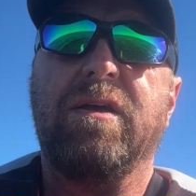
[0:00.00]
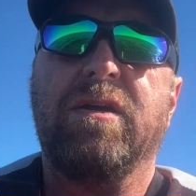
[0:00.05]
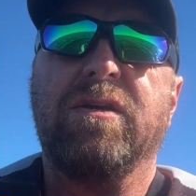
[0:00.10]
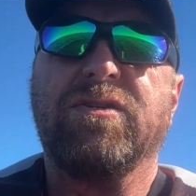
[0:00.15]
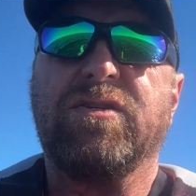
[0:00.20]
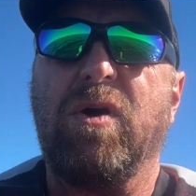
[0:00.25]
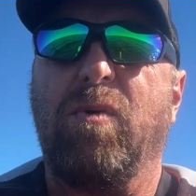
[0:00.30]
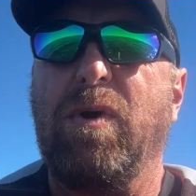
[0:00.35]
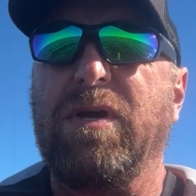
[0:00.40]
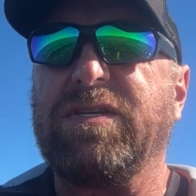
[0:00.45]

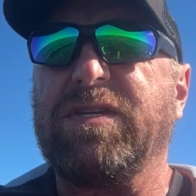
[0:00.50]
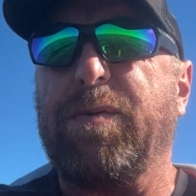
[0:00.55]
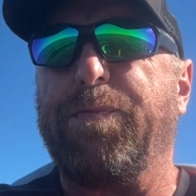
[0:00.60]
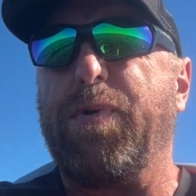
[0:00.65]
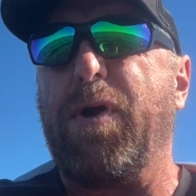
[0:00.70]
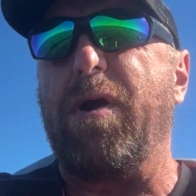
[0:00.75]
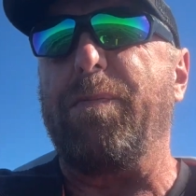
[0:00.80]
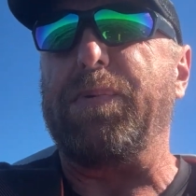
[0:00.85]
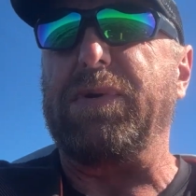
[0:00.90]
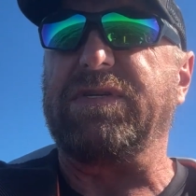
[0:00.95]
So what's the
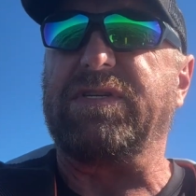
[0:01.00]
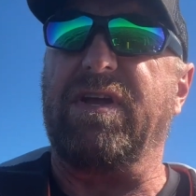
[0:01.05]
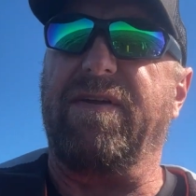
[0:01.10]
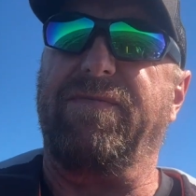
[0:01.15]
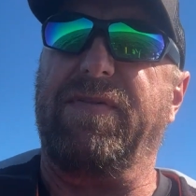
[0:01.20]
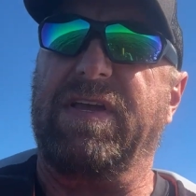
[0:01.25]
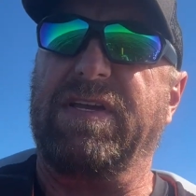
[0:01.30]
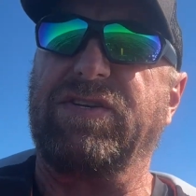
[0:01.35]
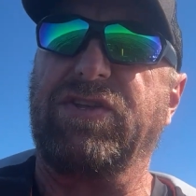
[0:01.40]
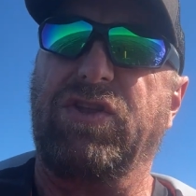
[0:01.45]
purpose of
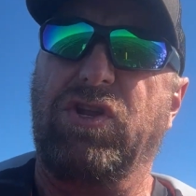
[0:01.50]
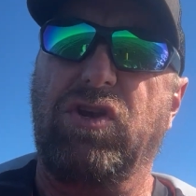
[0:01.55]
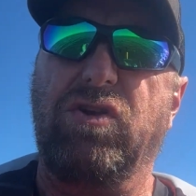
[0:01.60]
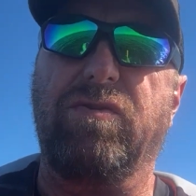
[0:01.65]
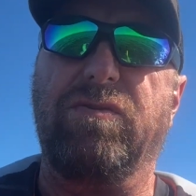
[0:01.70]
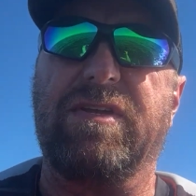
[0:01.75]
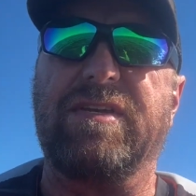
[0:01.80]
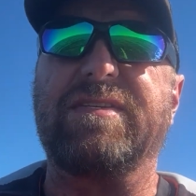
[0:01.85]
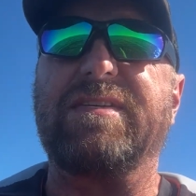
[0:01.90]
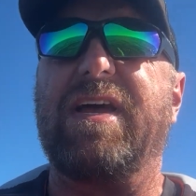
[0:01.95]
this new
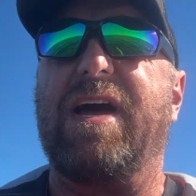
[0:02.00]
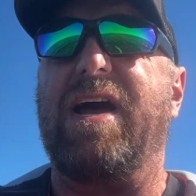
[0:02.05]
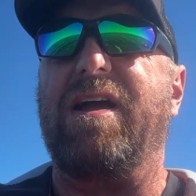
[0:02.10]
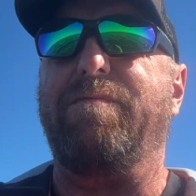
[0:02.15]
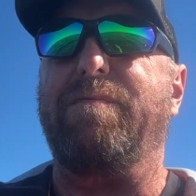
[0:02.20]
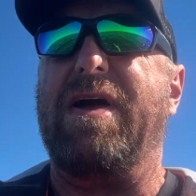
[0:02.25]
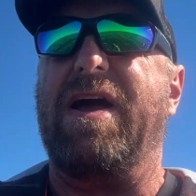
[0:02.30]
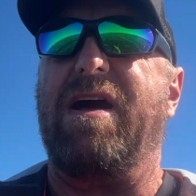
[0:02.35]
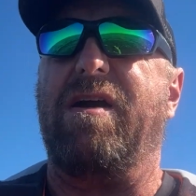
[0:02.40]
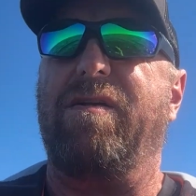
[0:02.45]

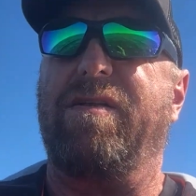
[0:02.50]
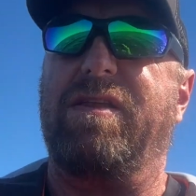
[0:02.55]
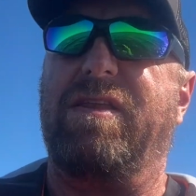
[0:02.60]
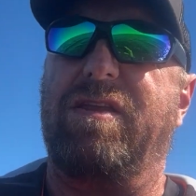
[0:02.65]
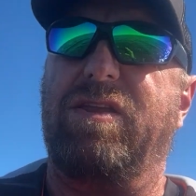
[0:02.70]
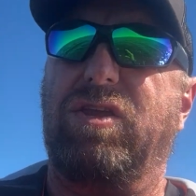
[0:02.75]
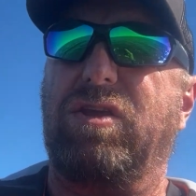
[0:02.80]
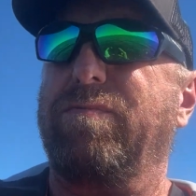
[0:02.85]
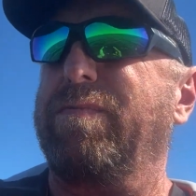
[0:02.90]
design mount, you